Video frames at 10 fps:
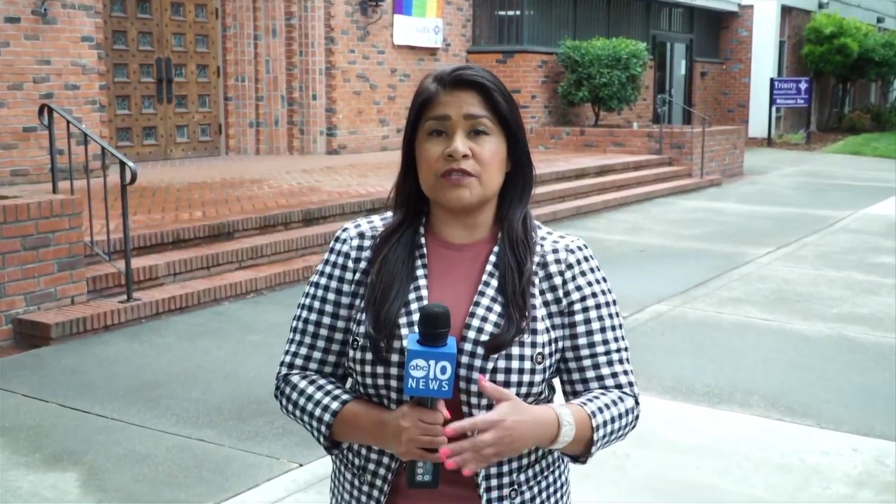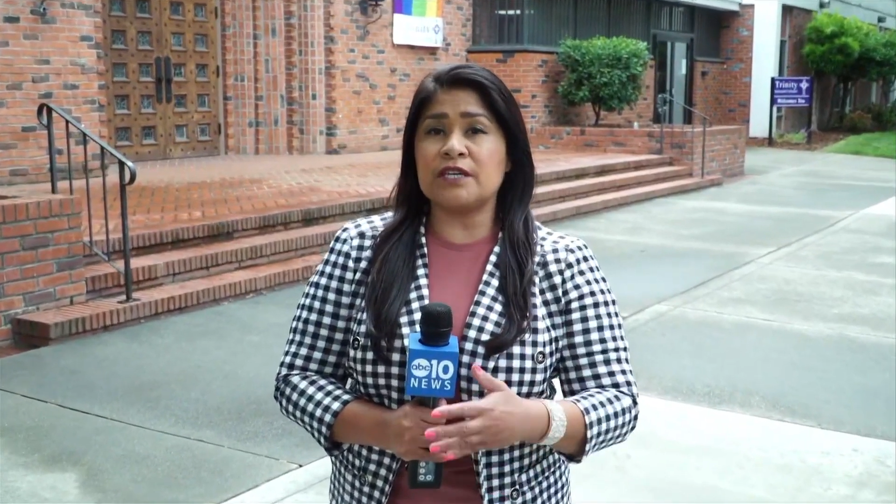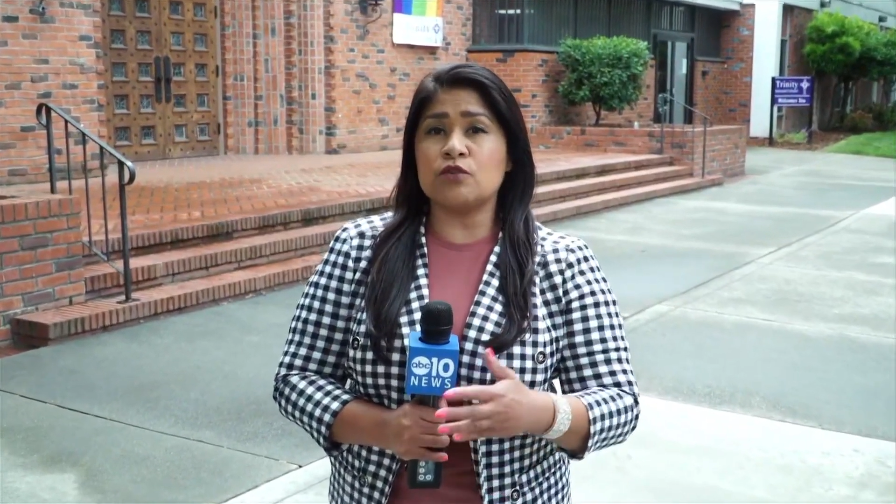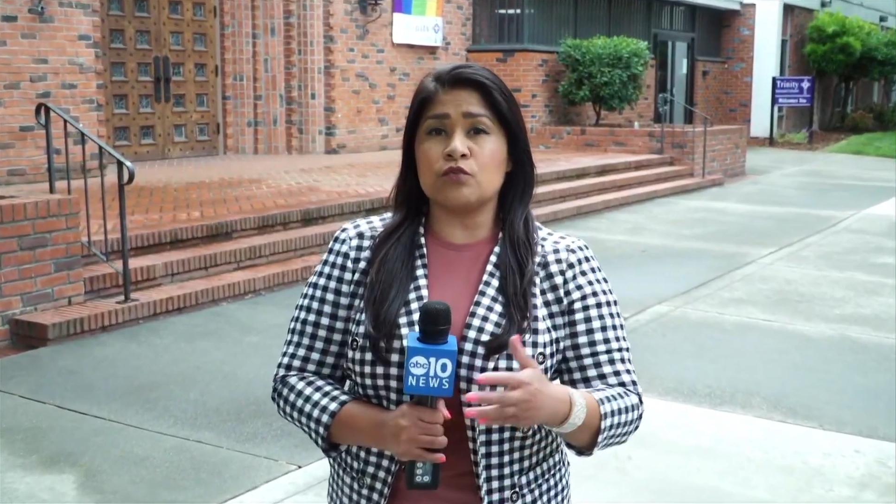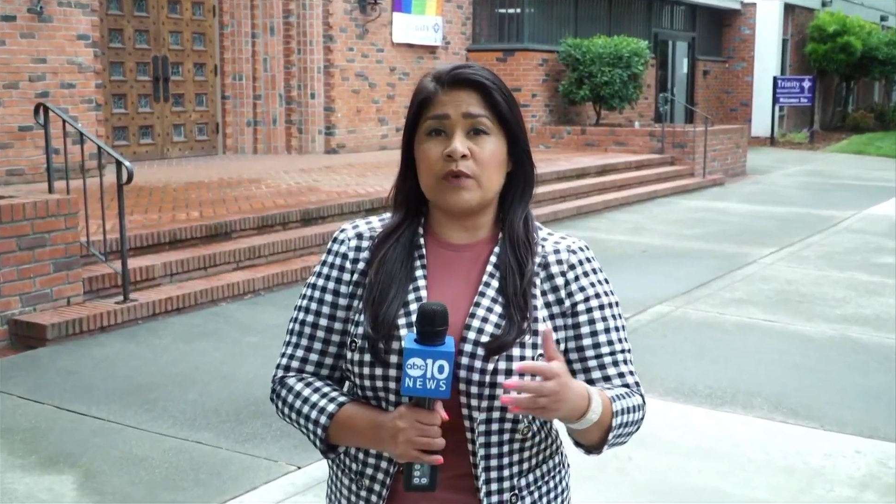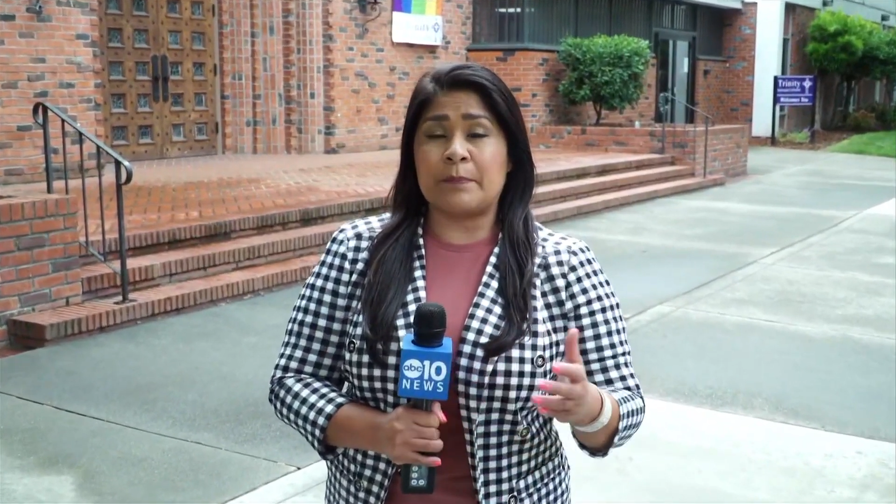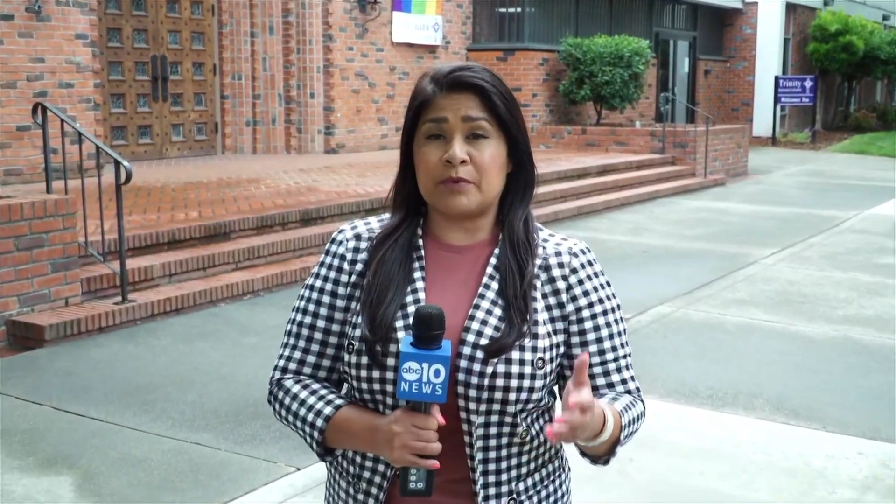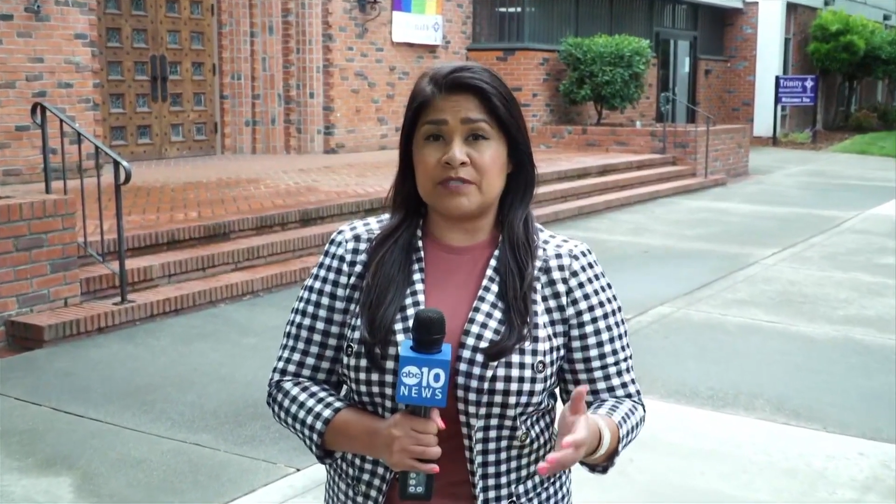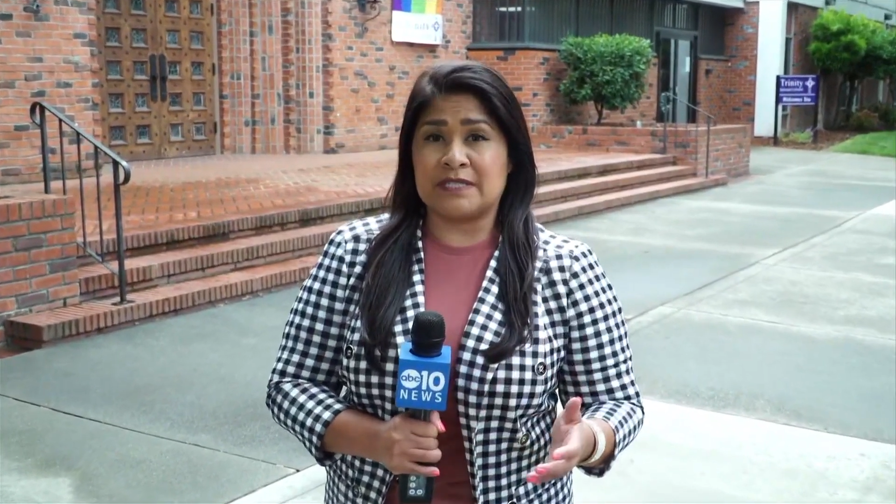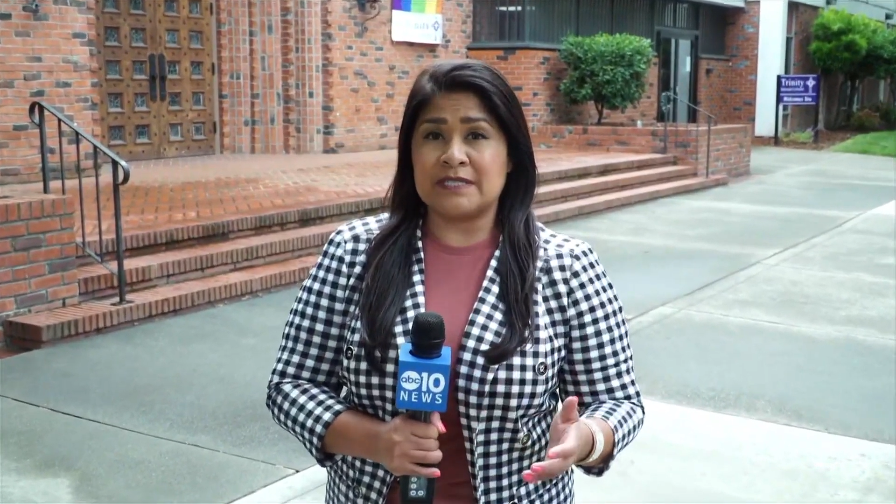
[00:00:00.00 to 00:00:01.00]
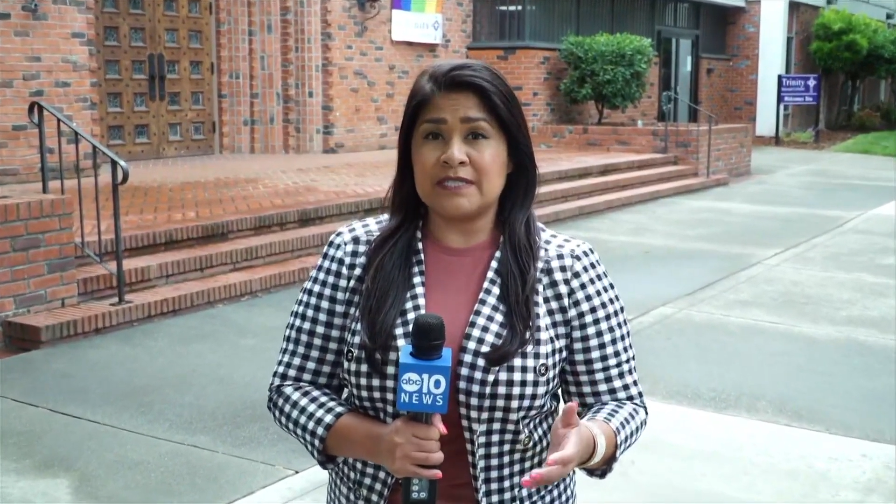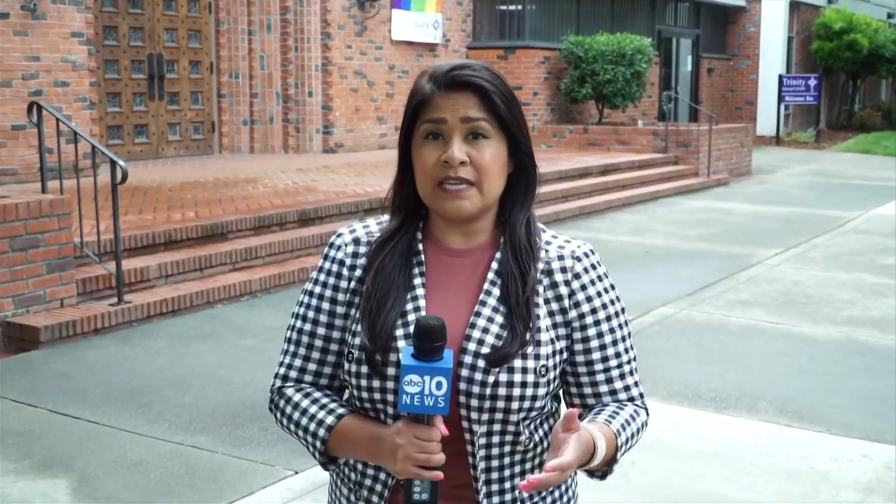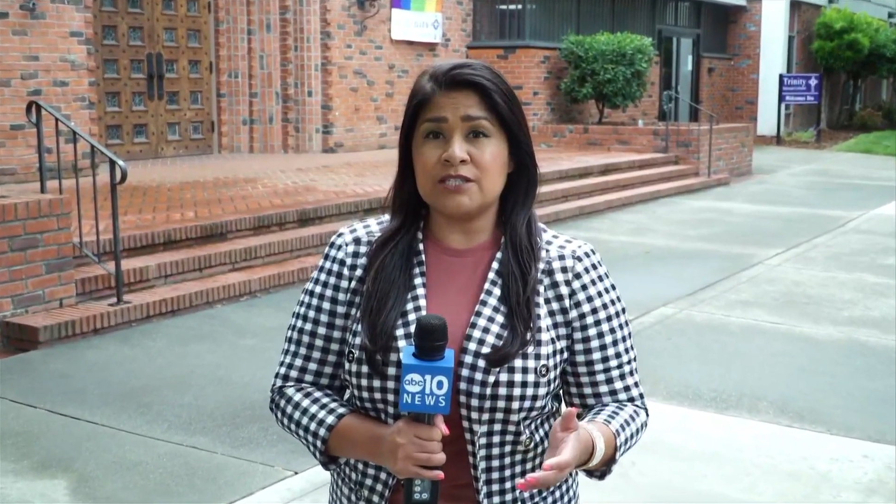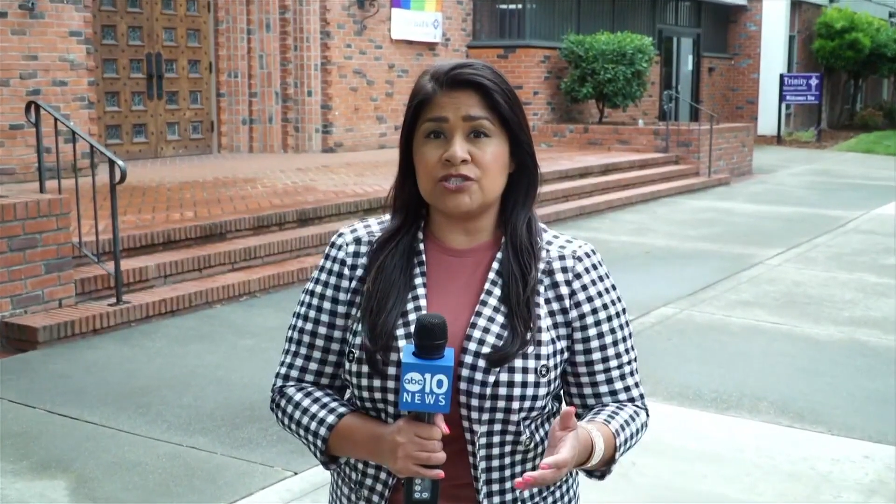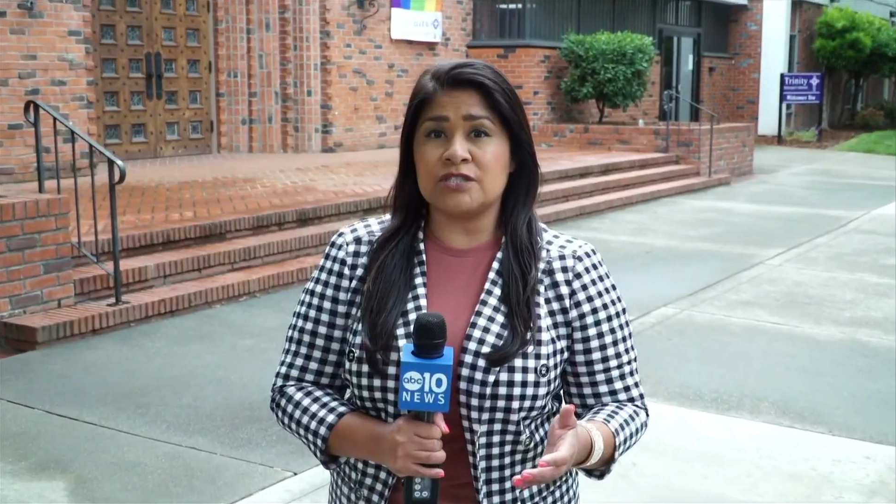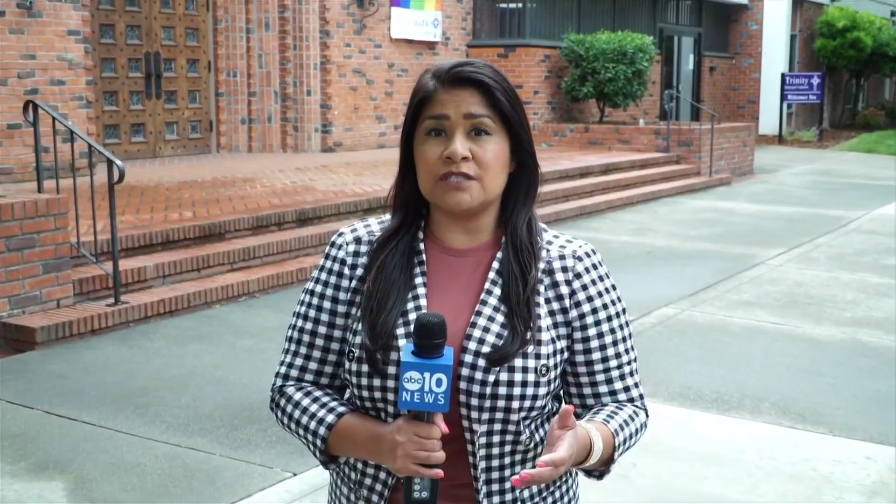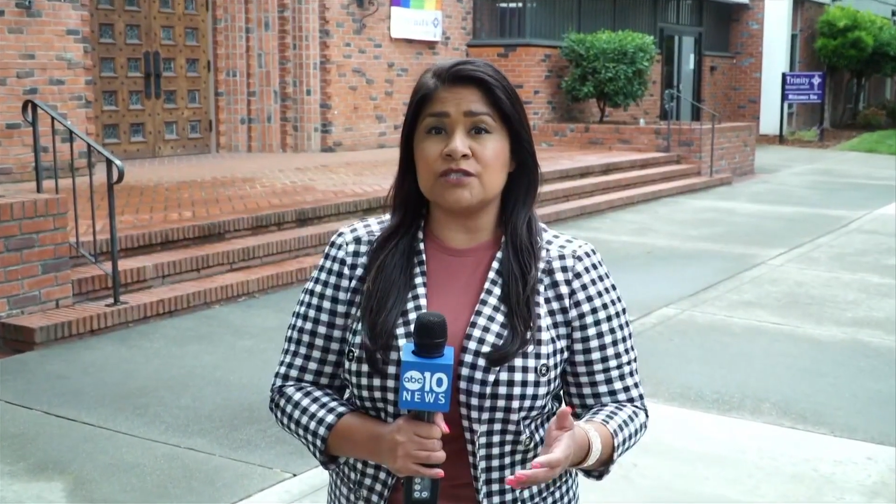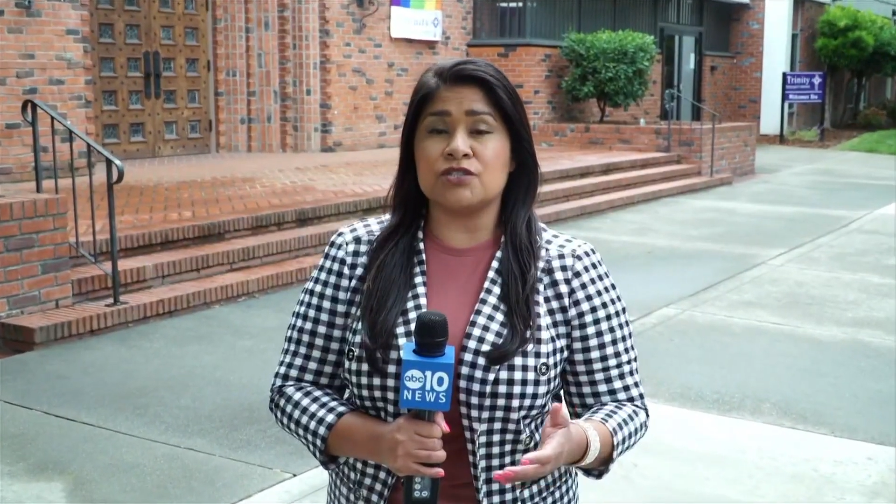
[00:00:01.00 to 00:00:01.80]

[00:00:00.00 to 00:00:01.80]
legal representation.